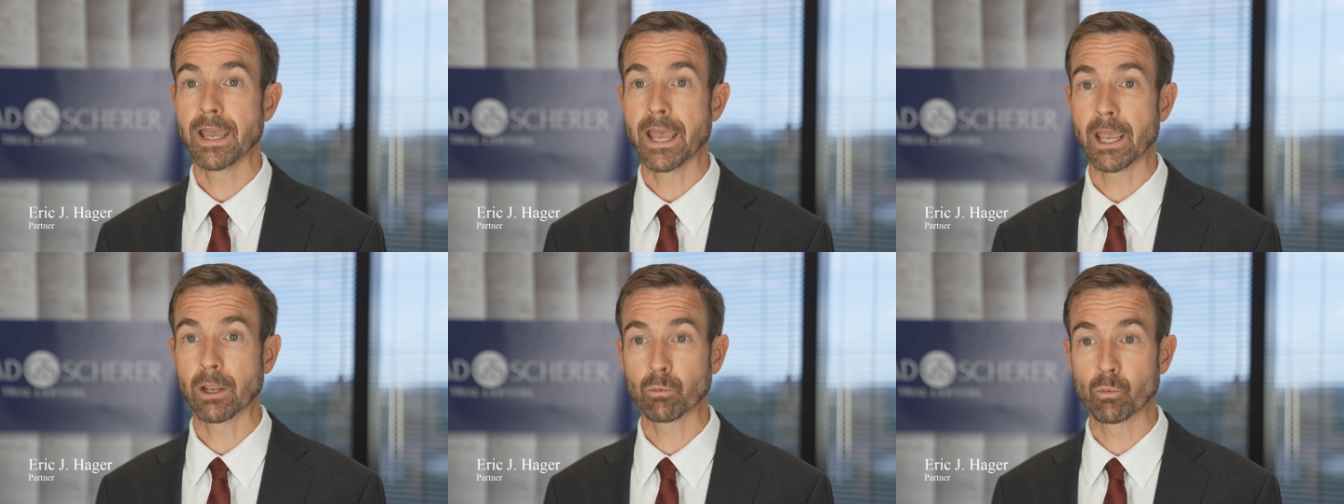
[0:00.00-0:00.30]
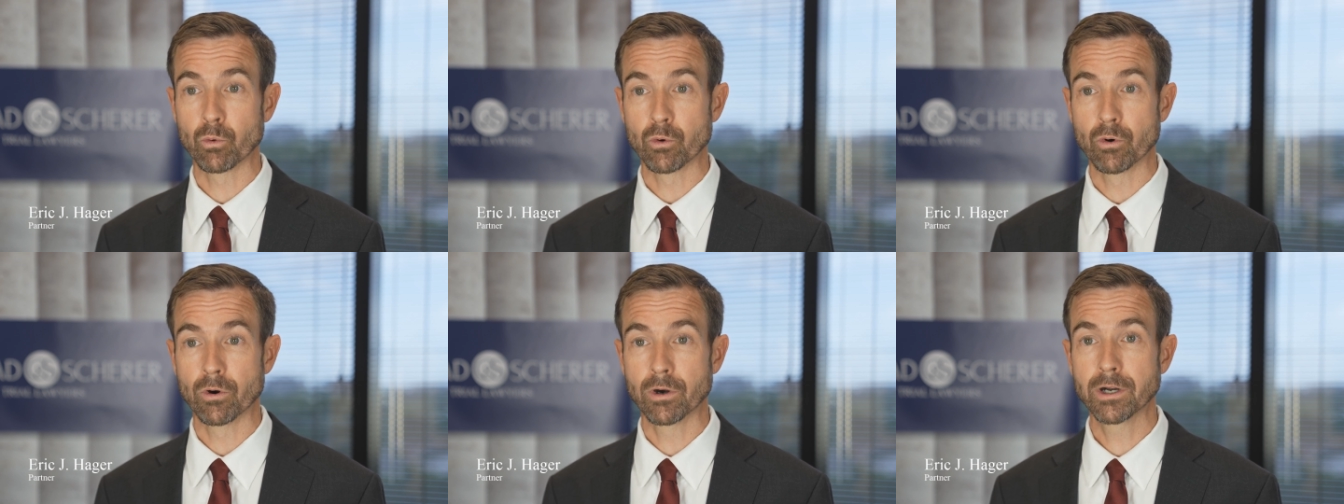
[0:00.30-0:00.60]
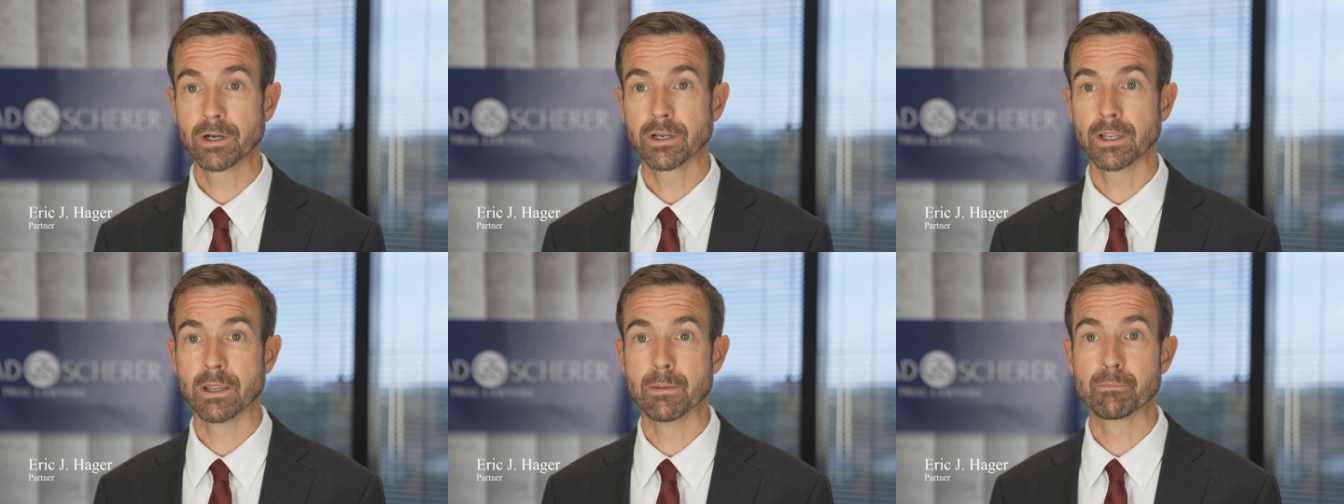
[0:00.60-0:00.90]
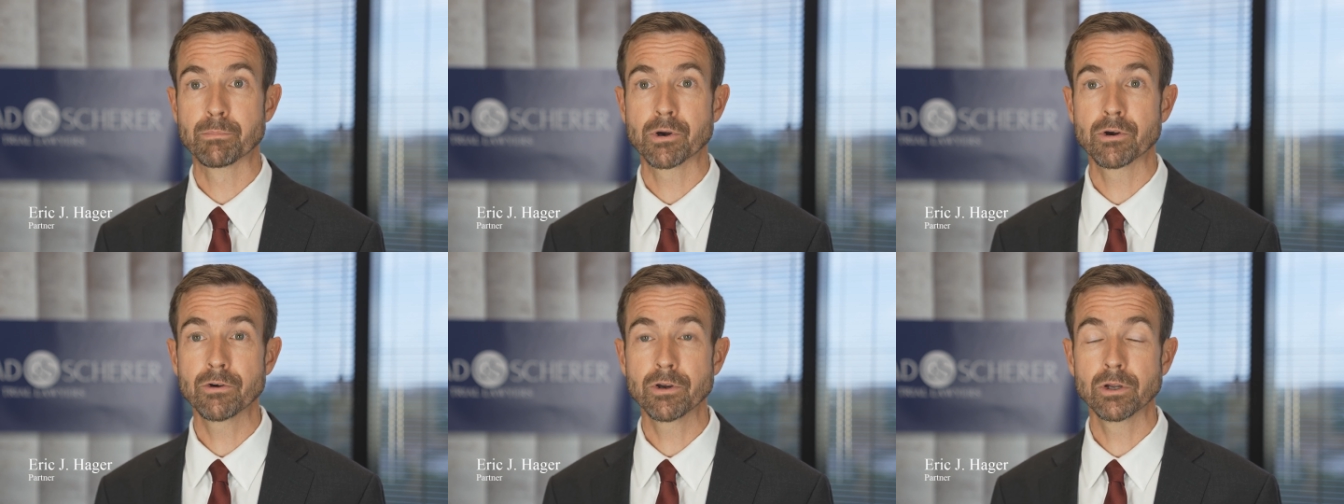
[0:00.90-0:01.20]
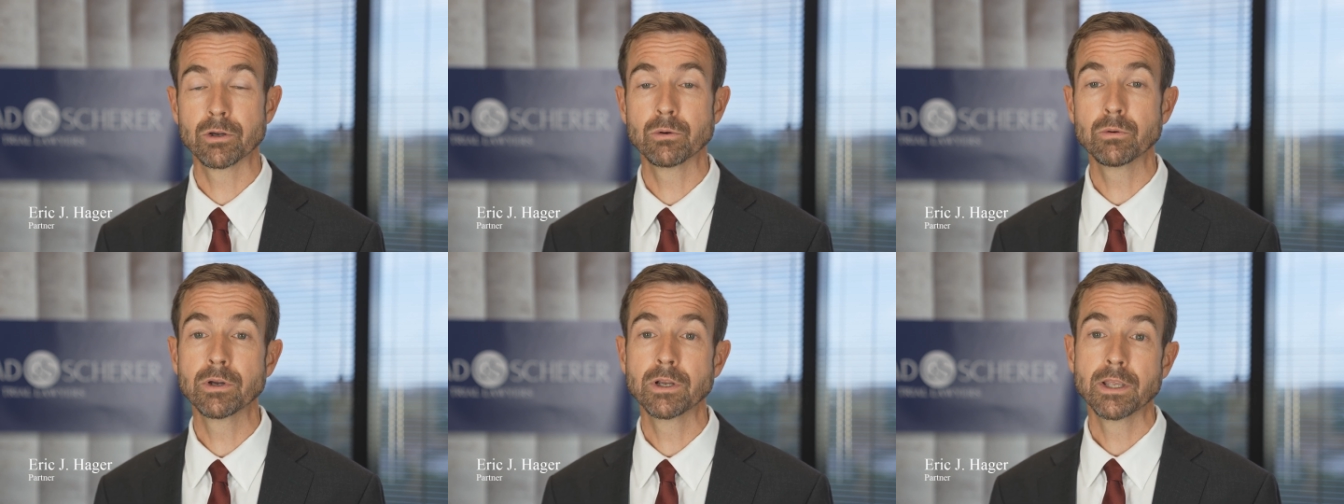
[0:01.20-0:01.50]
Ecuador, and
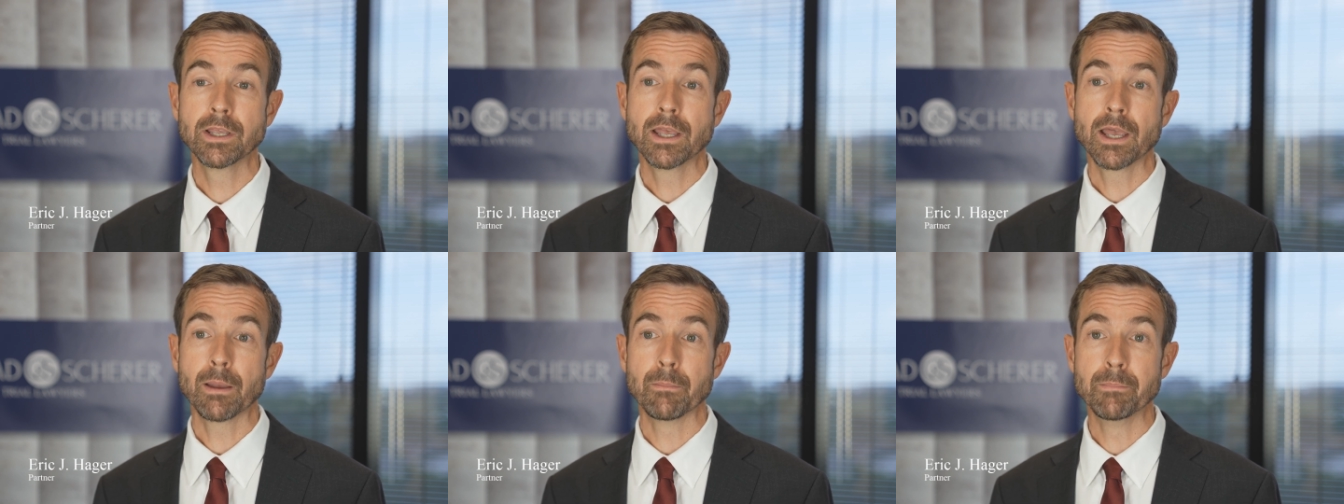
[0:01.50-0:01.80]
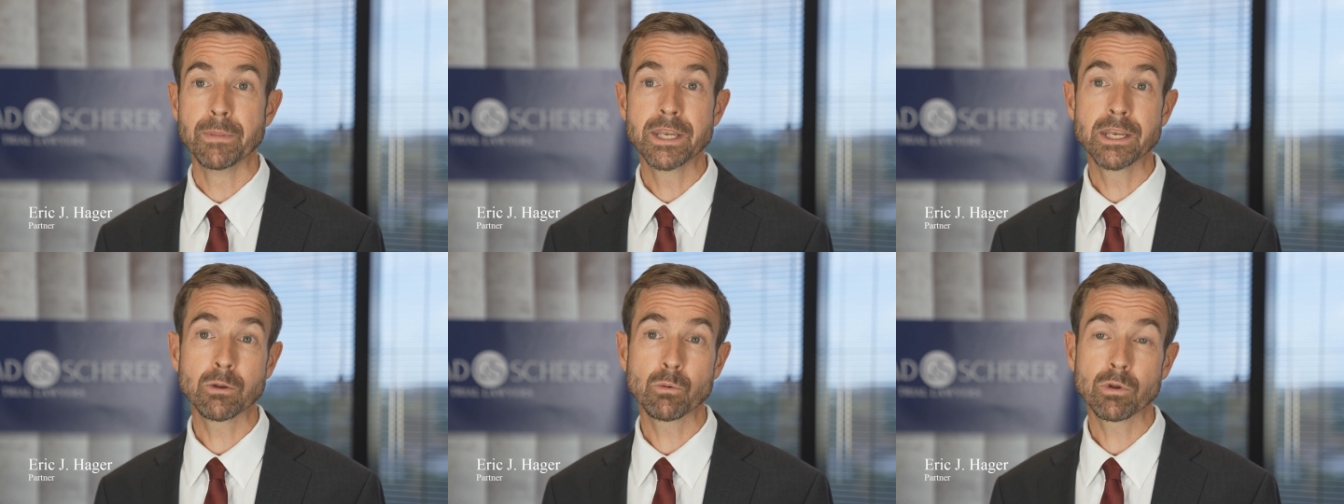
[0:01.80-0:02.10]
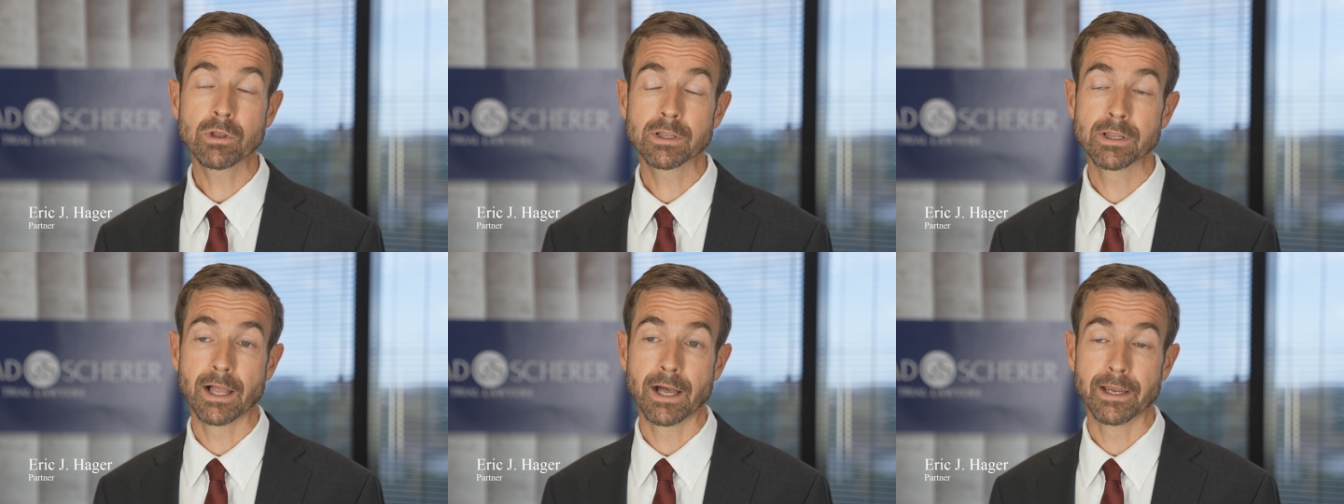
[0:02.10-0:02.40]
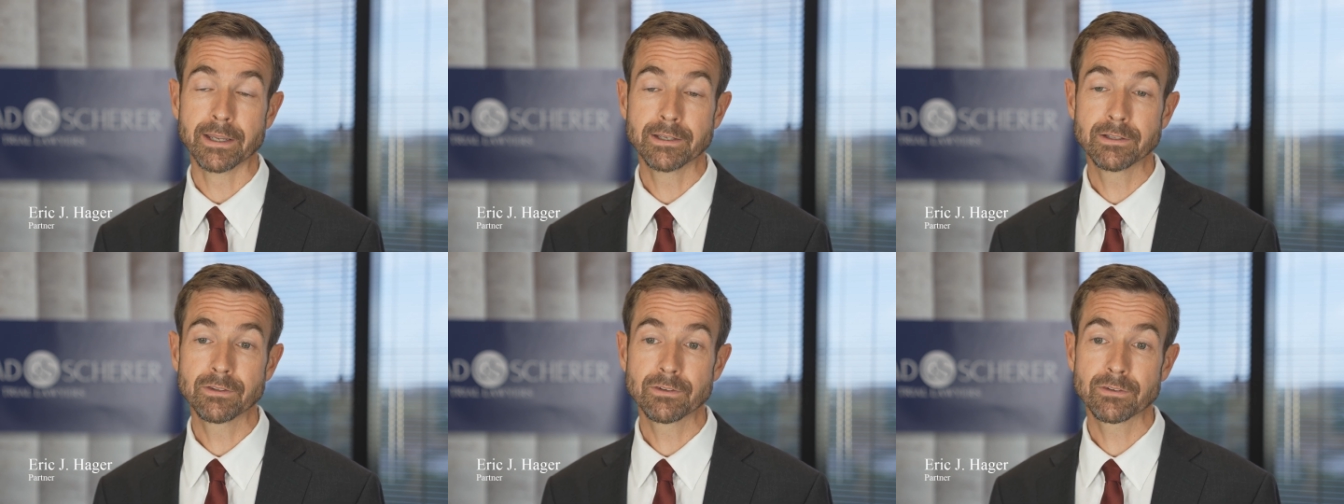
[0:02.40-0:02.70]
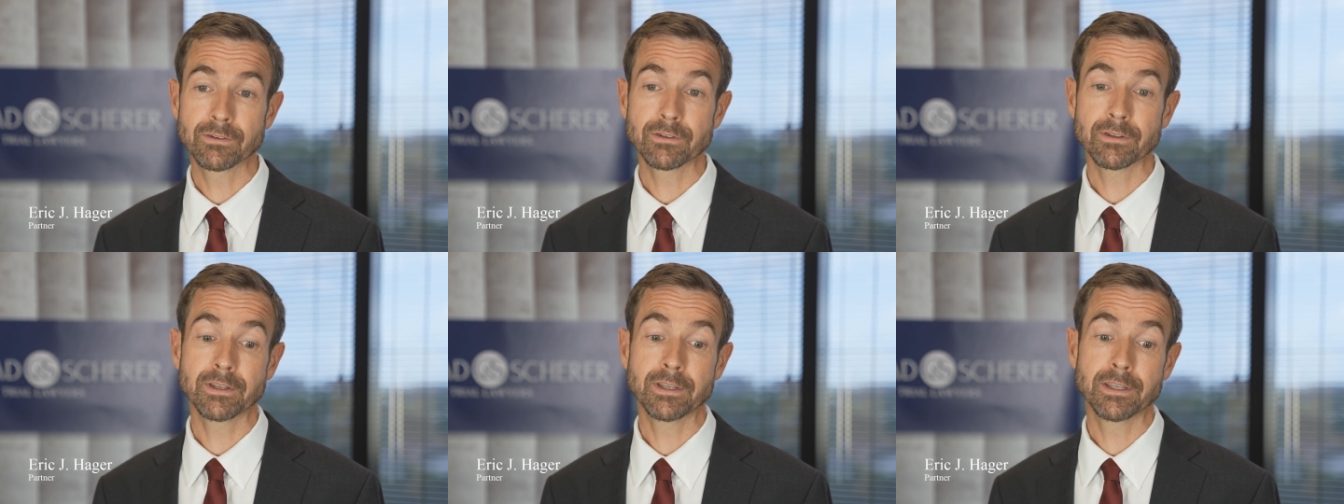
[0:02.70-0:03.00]
Peru, meeting with clients